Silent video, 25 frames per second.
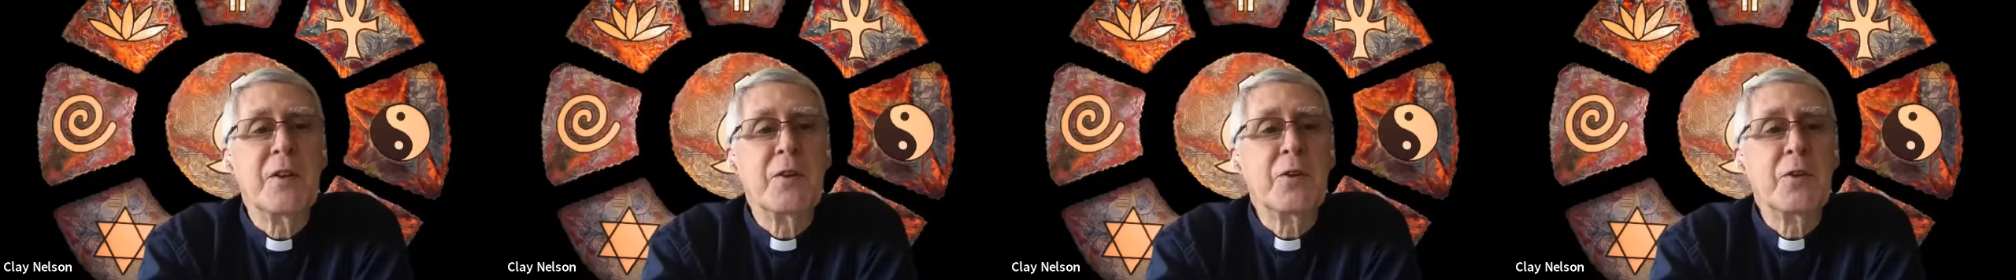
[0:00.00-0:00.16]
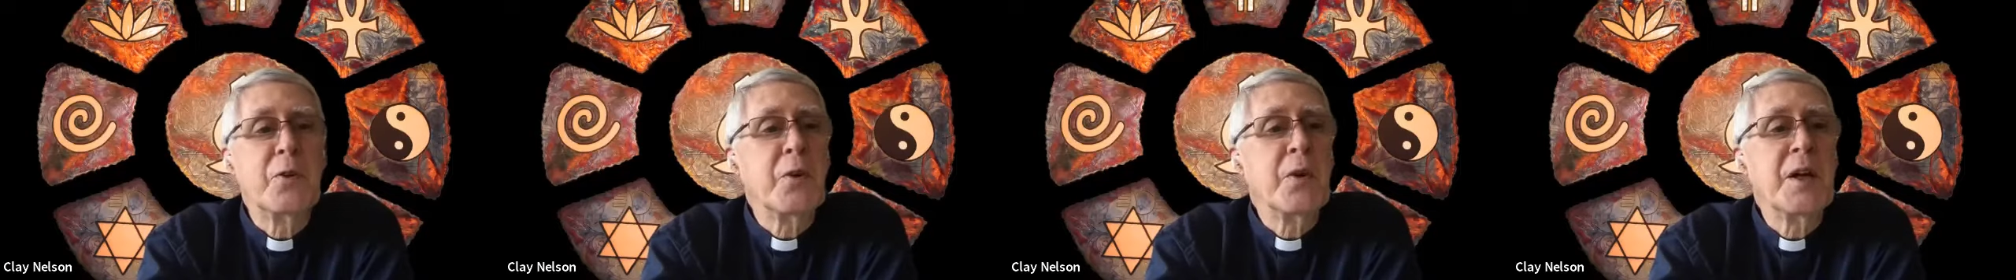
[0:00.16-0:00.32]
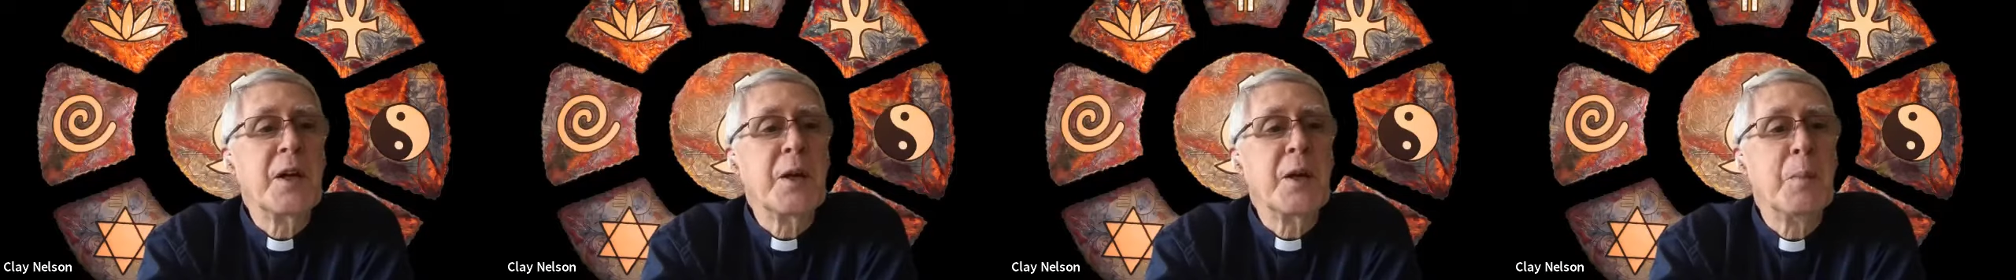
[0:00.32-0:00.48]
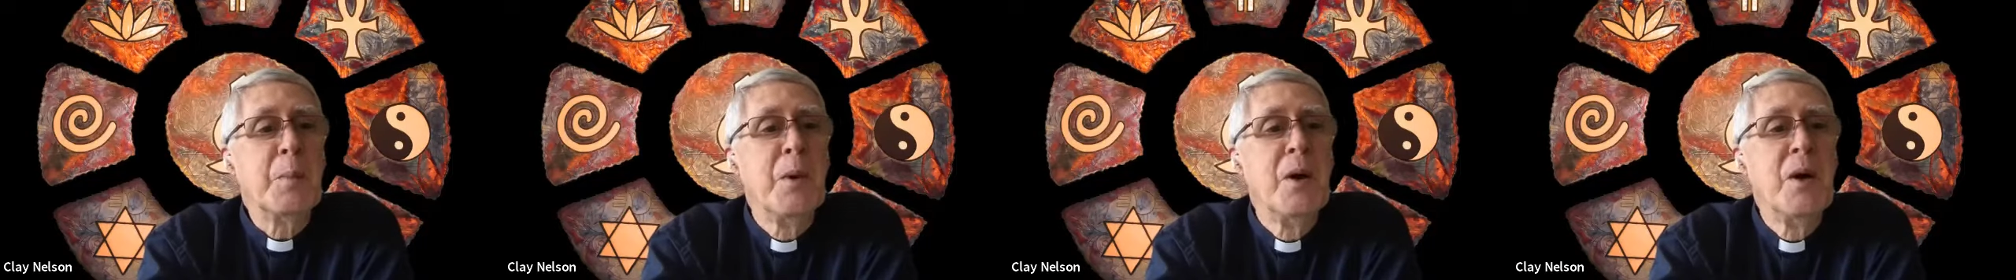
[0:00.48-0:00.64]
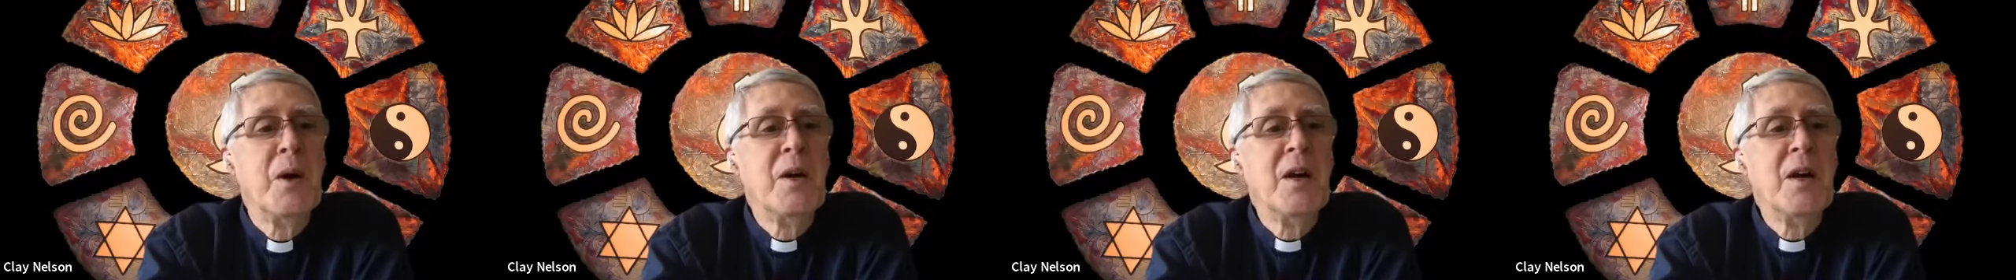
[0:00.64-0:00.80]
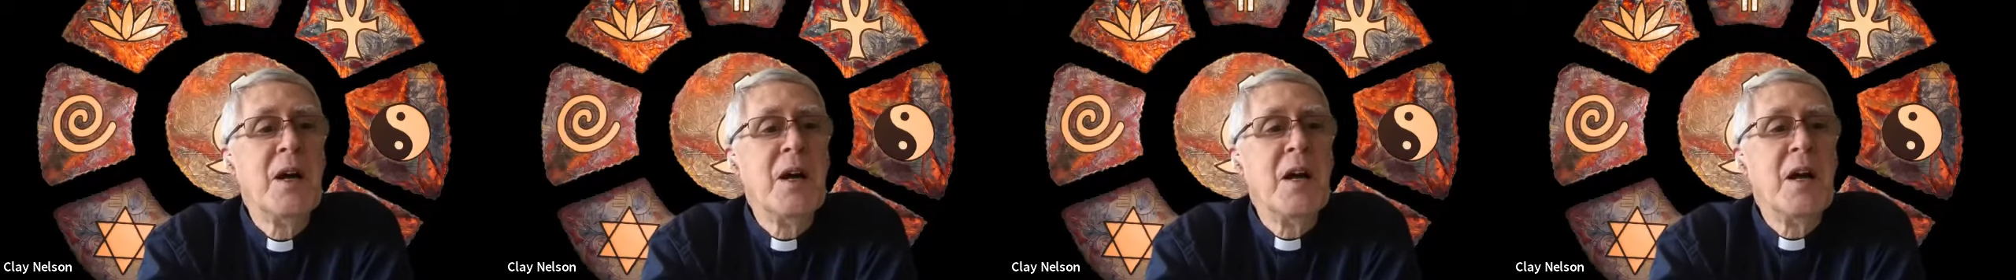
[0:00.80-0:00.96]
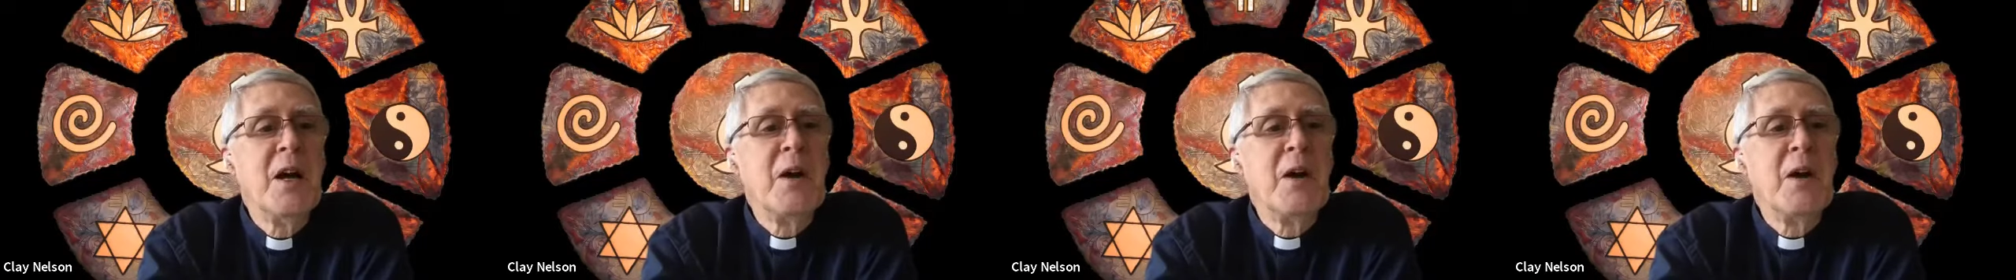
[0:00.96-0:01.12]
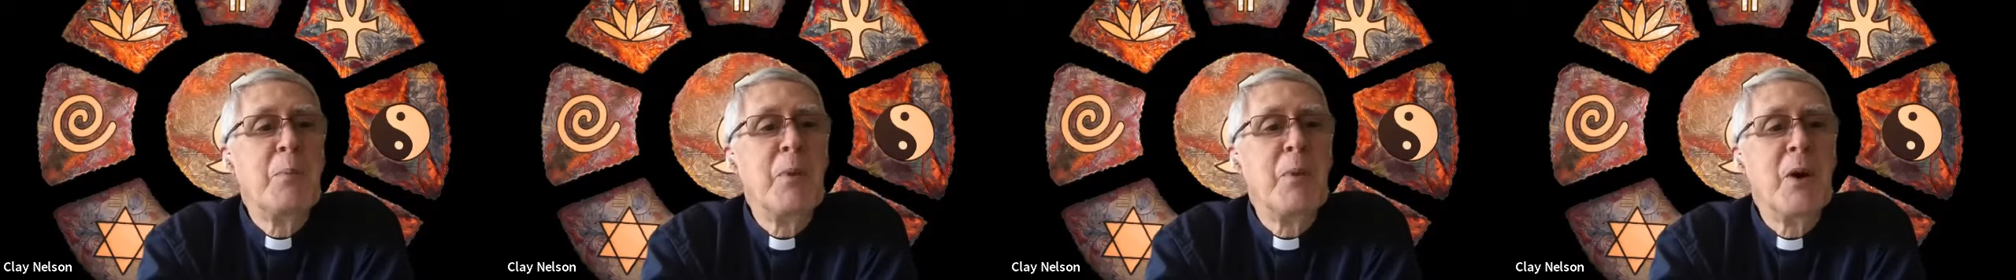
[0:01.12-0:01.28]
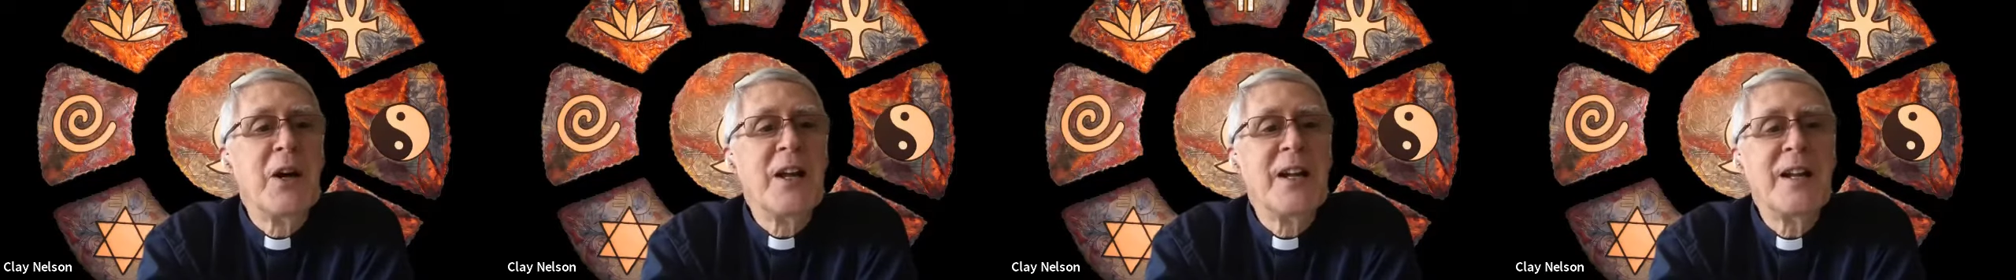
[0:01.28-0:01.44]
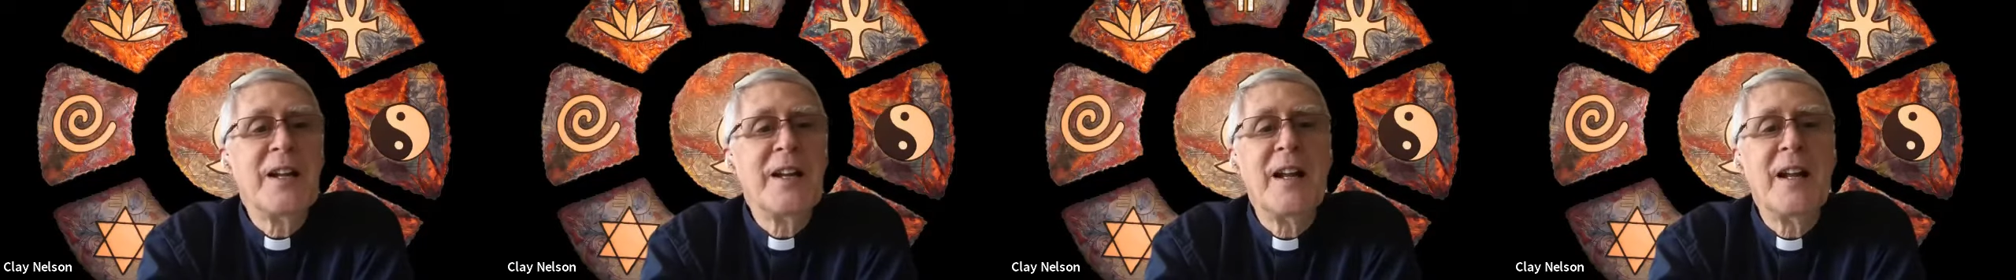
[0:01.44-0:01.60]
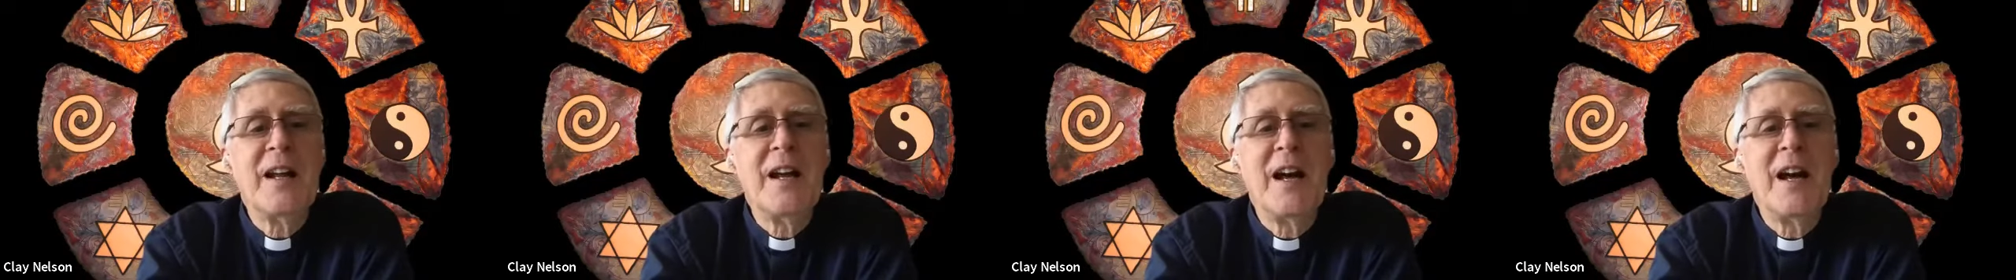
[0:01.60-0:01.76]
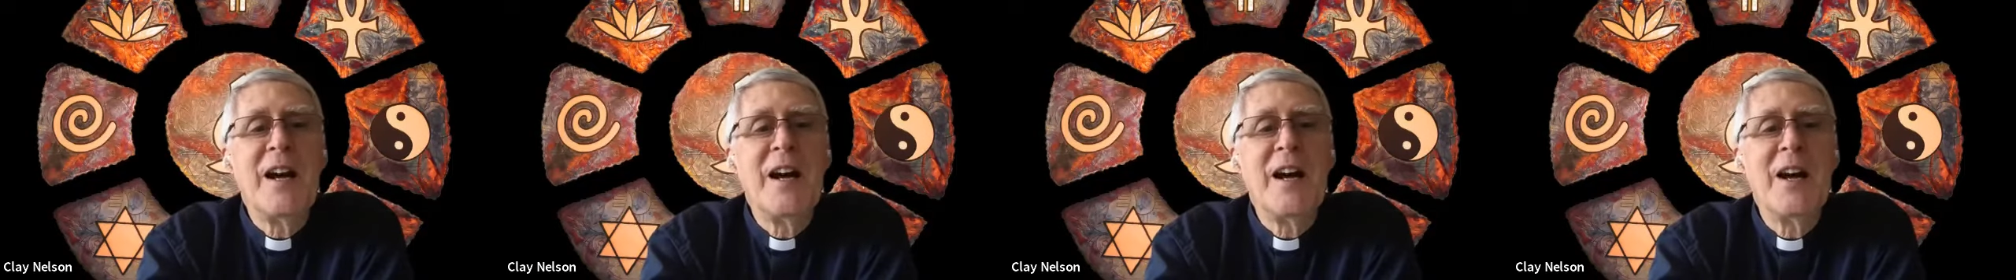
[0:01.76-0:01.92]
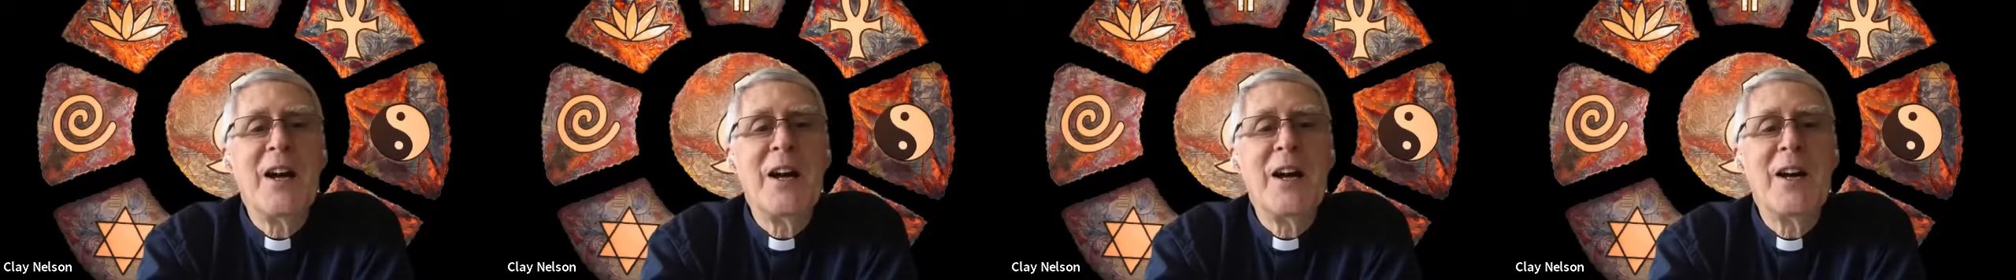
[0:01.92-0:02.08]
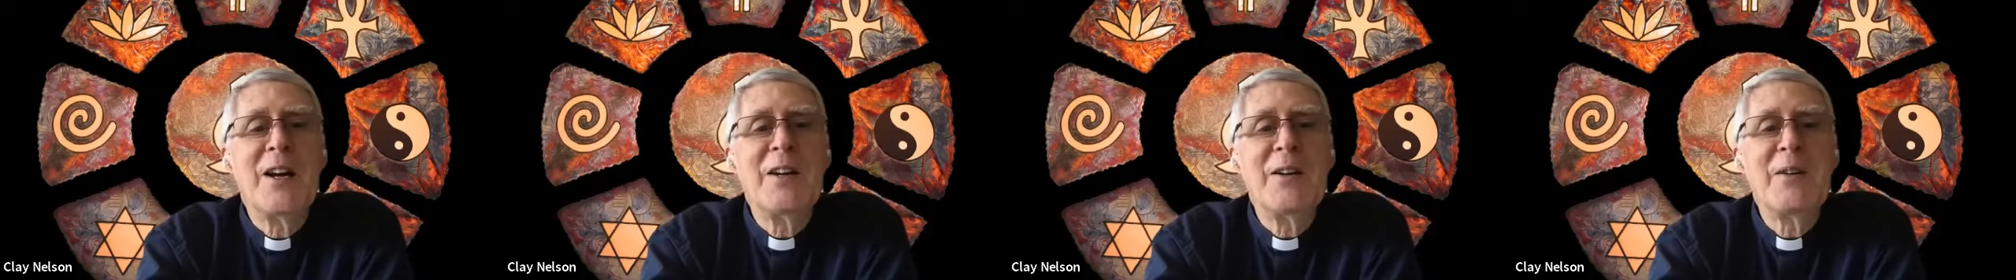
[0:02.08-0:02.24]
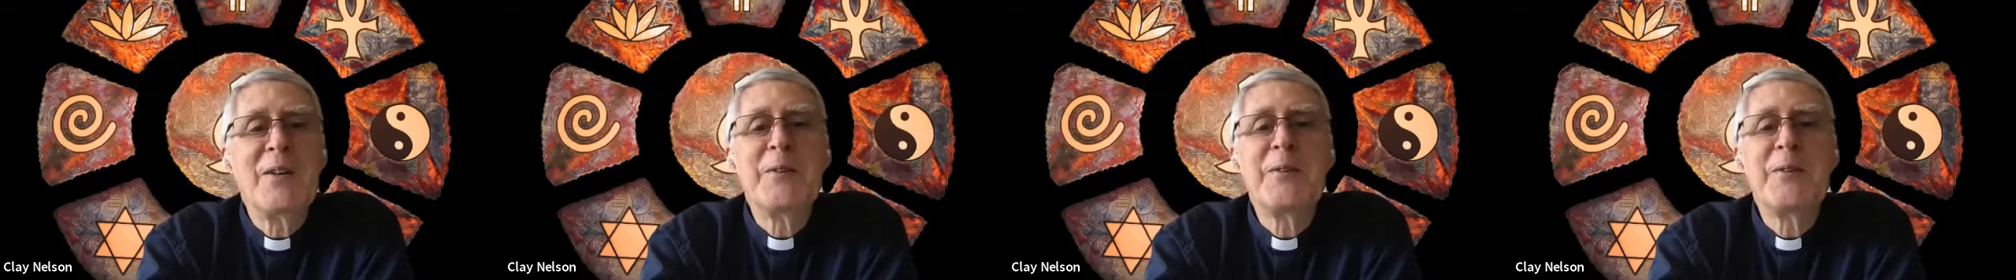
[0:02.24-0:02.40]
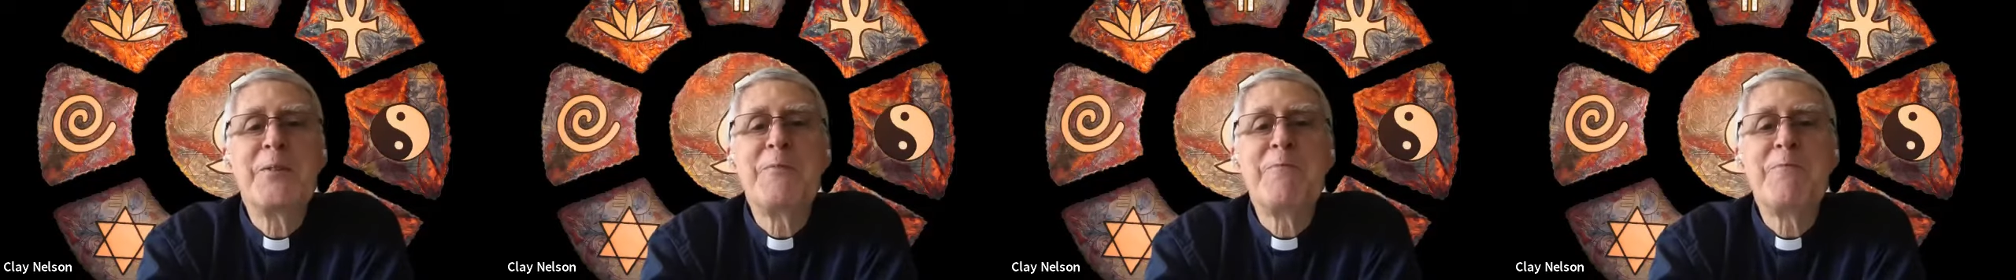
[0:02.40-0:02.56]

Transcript: the dream. But uh,